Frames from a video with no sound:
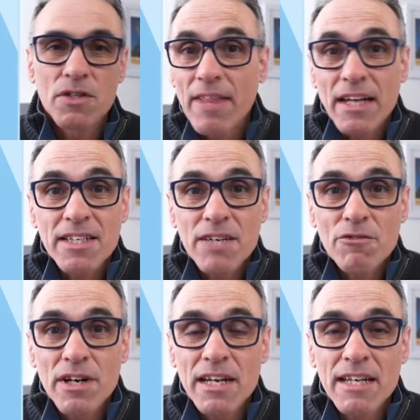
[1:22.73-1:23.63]
And that's
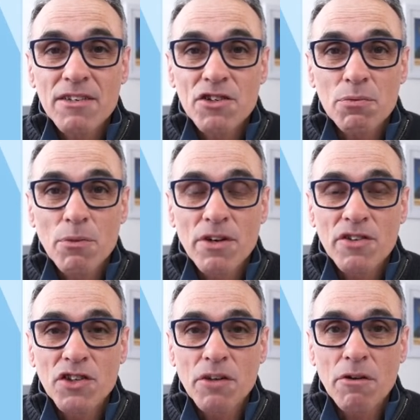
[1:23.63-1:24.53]
it really. Just wanted
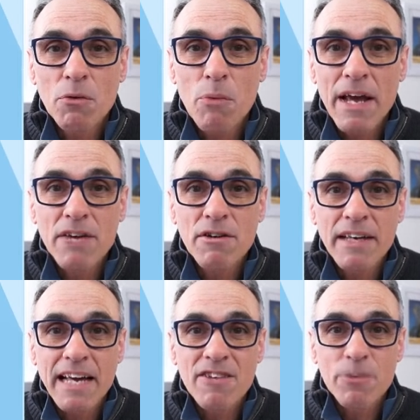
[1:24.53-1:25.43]
to show you where you
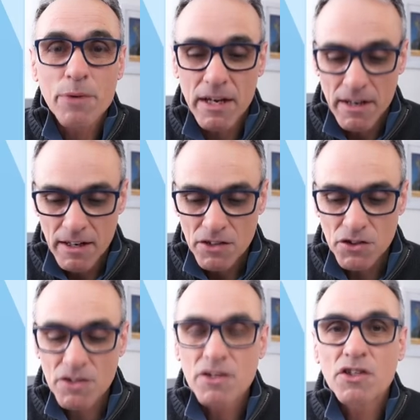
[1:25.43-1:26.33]
can get to it.
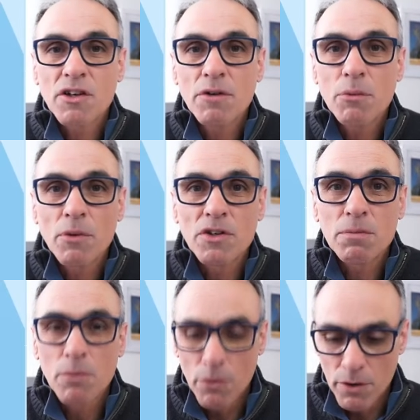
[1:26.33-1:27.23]
Just to show you
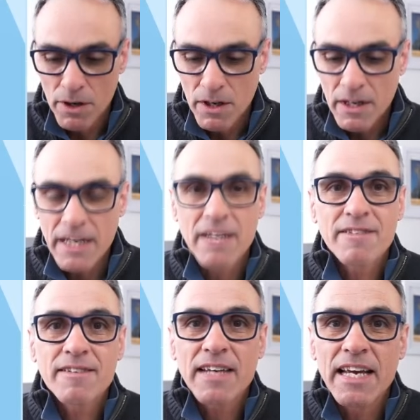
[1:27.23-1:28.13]
once more,
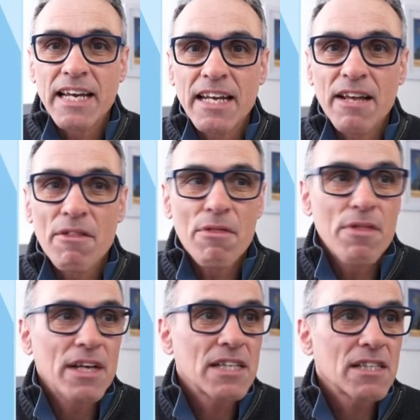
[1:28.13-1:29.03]
it's in
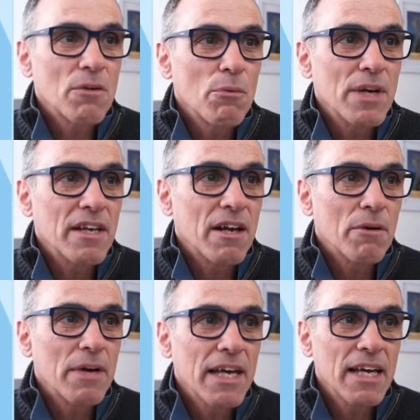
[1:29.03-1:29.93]
this
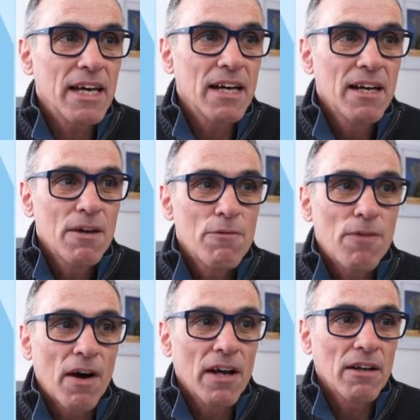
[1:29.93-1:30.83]
window here,
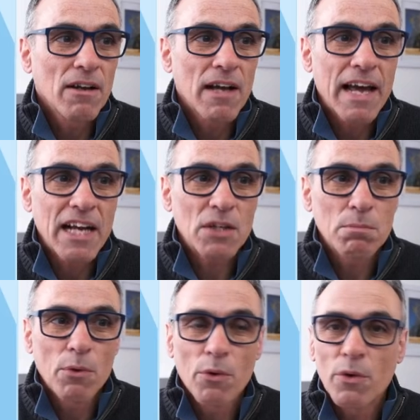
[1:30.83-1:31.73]
File,
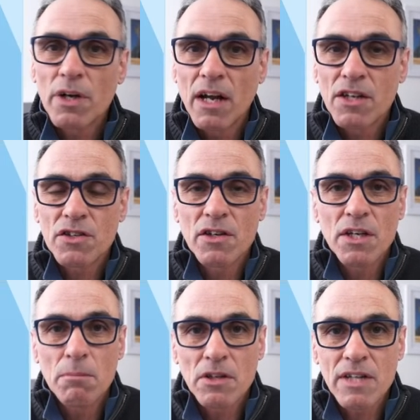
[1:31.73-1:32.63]
Export,
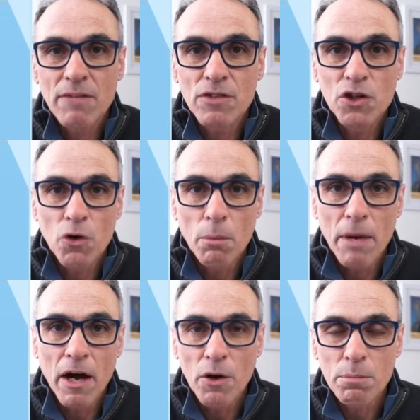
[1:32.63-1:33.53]
ColorCert. You must have a
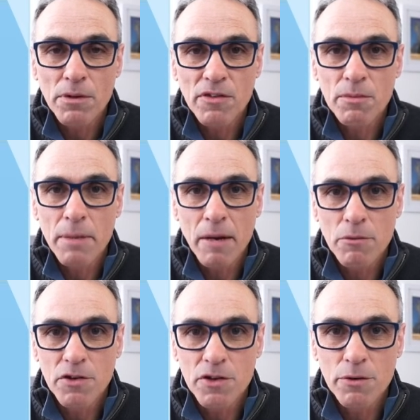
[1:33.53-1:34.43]
job open to be able
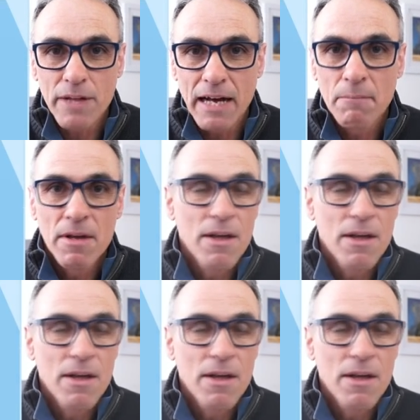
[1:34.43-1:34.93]
to do that.